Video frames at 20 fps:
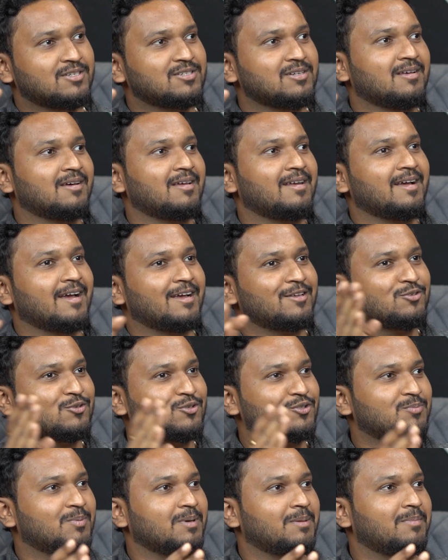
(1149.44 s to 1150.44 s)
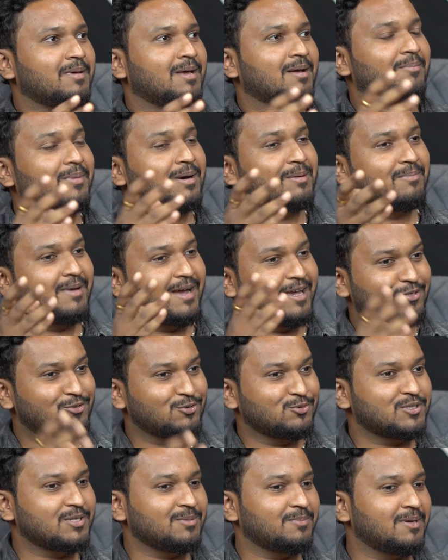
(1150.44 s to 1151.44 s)
engineering, I chose BBA. But by
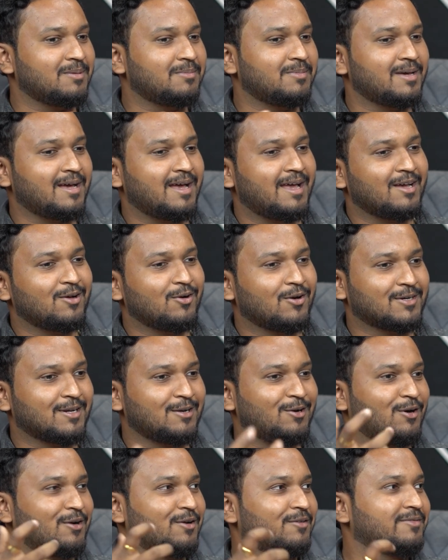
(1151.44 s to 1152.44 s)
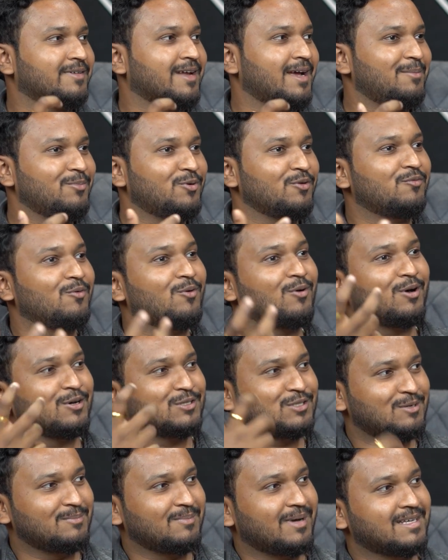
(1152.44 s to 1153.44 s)
choosing BBA, I got a lot of time to
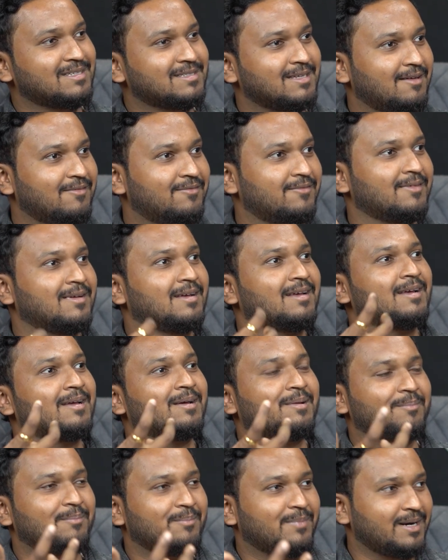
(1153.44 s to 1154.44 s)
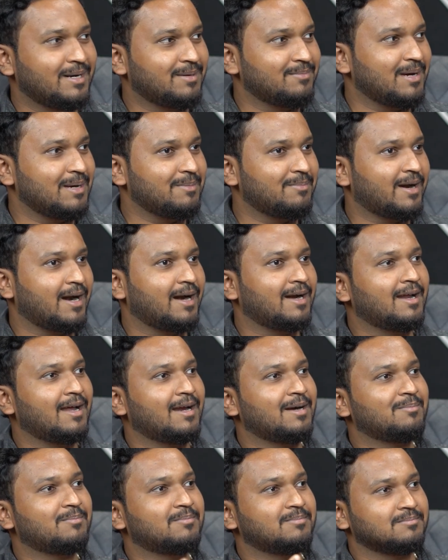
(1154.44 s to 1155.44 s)
focus on myself, build my brand,
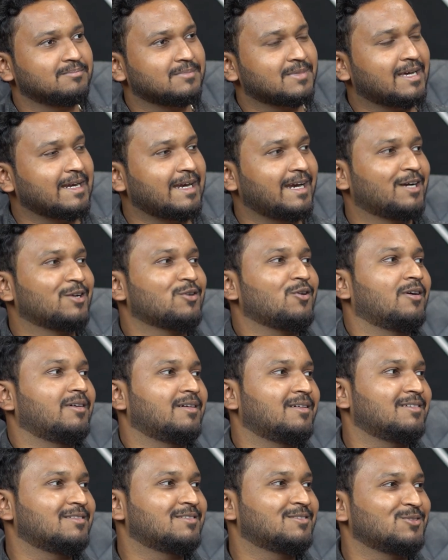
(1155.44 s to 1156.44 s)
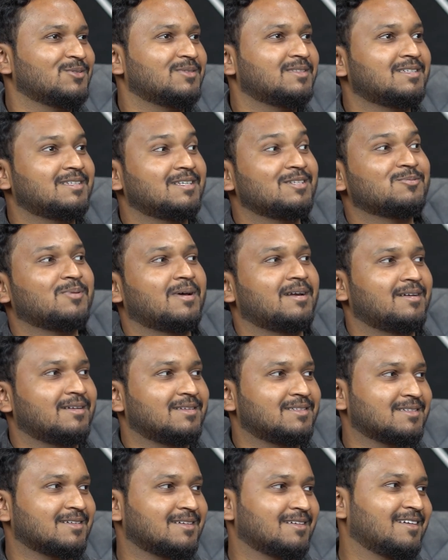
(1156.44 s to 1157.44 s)
and create content. So this is one
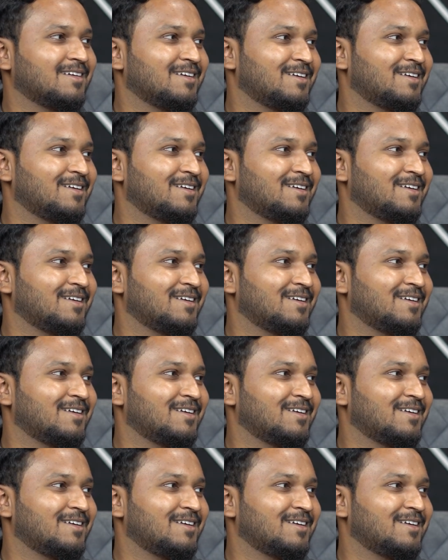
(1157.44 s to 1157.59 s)
risk.